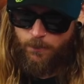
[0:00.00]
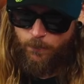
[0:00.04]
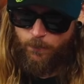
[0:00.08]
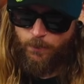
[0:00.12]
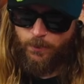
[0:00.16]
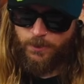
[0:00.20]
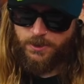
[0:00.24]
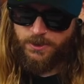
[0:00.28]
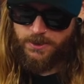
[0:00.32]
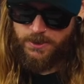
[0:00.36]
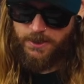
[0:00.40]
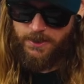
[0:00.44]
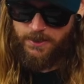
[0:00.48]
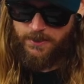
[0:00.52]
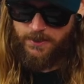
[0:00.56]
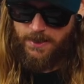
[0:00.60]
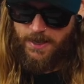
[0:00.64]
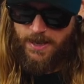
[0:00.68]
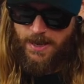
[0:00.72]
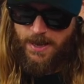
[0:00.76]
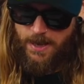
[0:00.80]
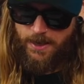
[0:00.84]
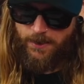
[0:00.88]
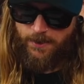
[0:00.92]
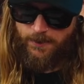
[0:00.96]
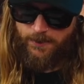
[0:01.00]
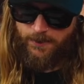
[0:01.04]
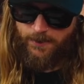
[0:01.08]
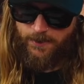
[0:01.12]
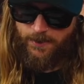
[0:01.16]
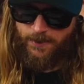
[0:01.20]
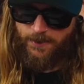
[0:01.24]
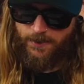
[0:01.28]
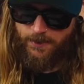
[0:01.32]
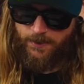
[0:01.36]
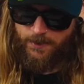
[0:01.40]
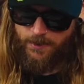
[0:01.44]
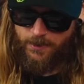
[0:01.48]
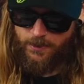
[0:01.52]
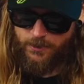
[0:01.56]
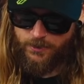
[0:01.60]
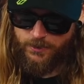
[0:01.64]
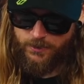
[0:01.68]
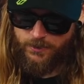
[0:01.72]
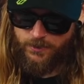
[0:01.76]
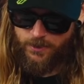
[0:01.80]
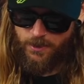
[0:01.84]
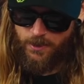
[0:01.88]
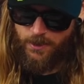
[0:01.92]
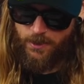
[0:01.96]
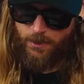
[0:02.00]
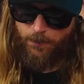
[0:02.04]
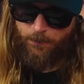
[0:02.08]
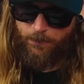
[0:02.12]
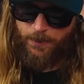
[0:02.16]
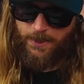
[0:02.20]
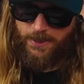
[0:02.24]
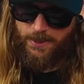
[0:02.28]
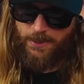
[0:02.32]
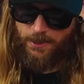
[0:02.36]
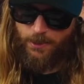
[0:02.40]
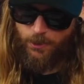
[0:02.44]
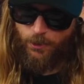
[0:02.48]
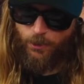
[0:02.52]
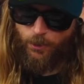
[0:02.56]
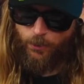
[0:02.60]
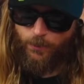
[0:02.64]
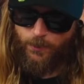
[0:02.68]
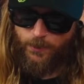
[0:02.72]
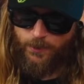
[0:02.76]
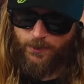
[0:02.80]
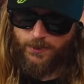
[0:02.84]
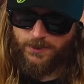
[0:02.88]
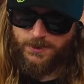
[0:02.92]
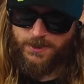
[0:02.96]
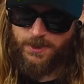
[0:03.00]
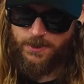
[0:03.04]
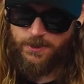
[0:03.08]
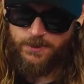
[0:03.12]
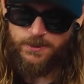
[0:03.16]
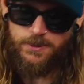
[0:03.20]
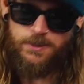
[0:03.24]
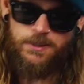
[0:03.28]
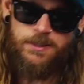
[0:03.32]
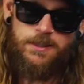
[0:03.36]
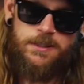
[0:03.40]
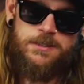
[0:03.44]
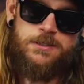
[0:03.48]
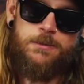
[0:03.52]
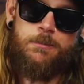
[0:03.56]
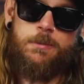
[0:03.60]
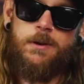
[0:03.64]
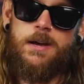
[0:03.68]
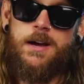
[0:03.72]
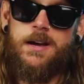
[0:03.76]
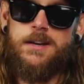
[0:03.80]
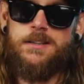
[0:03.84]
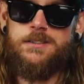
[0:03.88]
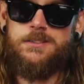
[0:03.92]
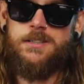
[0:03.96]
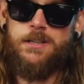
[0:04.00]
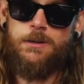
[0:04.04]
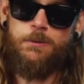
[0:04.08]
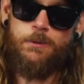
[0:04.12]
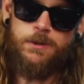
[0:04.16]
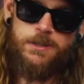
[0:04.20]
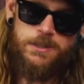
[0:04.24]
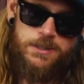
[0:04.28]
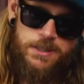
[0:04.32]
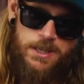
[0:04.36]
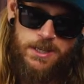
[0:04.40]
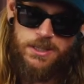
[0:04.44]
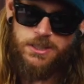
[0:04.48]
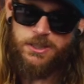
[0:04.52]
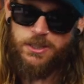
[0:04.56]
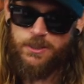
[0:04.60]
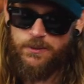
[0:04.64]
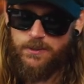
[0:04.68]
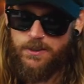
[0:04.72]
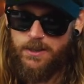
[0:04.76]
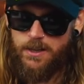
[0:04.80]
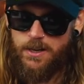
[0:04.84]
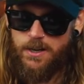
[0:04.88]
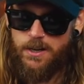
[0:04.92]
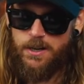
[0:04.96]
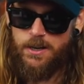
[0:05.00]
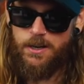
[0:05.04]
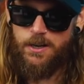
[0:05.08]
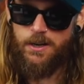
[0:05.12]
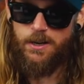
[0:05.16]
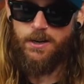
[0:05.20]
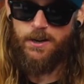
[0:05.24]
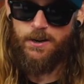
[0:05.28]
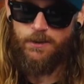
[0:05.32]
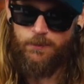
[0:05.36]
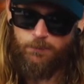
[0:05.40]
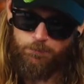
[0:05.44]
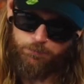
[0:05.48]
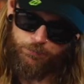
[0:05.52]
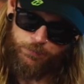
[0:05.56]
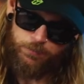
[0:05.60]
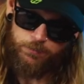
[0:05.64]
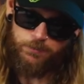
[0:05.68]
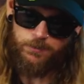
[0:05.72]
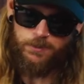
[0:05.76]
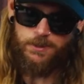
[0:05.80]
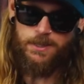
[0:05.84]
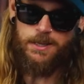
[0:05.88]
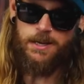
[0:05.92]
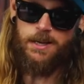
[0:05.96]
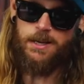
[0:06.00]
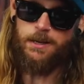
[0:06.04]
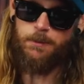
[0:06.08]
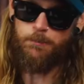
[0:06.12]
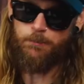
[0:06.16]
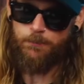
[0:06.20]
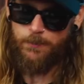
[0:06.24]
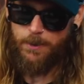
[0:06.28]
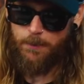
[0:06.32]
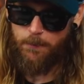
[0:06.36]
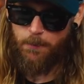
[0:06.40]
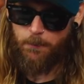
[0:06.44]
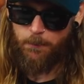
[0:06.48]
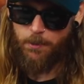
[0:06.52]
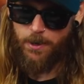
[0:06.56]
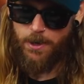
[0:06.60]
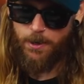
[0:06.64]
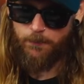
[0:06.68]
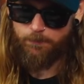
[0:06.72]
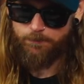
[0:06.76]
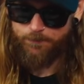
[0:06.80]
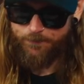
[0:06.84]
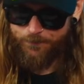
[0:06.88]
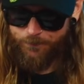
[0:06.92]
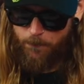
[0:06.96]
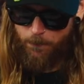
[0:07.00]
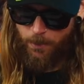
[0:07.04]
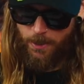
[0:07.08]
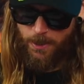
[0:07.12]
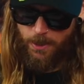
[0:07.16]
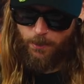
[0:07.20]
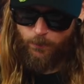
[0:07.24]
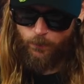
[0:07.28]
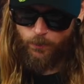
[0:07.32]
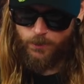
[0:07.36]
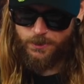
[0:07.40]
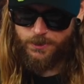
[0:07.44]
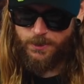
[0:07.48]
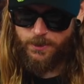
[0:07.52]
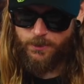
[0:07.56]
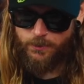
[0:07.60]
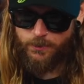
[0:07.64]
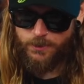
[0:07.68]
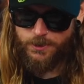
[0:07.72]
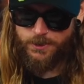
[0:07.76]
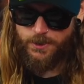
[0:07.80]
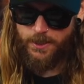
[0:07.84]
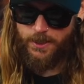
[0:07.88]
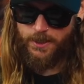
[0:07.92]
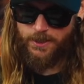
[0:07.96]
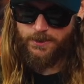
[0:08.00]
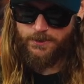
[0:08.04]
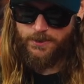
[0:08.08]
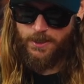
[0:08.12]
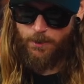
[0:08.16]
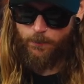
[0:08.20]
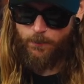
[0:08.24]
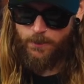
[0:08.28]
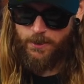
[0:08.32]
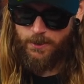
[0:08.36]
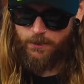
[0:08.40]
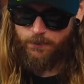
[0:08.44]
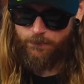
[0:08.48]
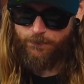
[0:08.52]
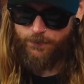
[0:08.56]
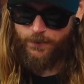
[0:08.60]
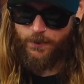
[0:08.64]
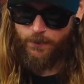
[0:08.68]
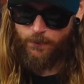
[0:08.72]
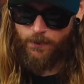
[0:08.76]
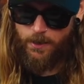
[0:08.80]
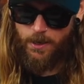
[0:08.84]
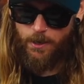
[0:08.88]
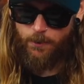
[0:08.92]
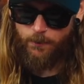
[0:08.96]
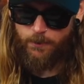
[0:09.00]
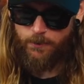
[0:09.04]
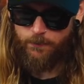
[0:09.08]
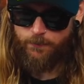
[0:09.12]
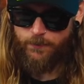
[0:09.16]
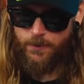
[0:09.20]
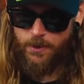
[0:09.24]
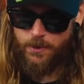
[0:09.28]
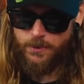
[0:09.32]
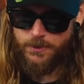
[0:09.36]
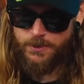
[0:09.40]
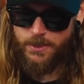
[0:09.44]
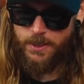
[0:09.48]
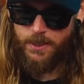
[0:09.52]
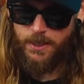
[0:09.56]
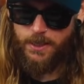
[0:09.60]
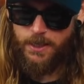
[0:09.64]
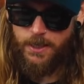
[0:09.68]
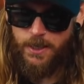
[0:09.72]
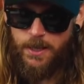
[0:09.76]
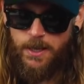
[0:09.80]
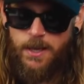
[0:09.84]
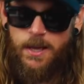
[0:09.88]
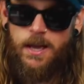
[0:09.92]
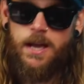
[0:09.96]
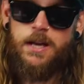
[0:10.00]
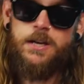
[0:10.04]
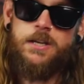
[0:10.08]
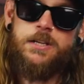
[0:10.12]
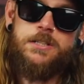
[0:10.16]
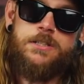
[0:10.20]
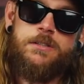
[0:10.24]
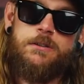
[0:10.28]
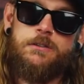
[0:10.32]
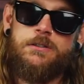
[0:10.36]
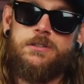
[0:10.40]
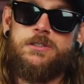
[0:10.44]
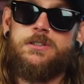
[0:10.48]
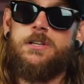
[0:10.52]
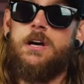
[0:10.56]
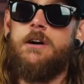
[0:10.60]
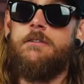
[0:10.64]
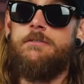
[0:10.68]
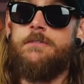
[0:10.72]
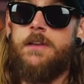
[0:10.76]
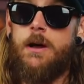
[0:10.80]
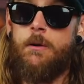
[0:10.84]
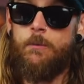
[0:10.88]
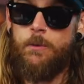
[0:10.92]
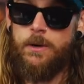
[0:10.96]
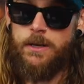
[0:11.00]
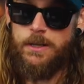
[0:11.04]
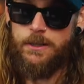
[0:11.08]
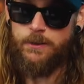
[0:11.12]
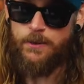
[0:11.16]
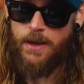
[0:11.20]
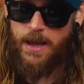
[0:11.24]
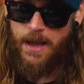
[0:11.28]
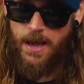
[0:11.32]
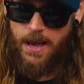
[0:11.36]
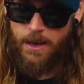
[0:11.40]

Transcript: we'll see that here's the payload and see is a blind SQL injection there and yeah, blah, blah, blah. But what is interesting is that we need to figure out if there's any additional stuff that we need to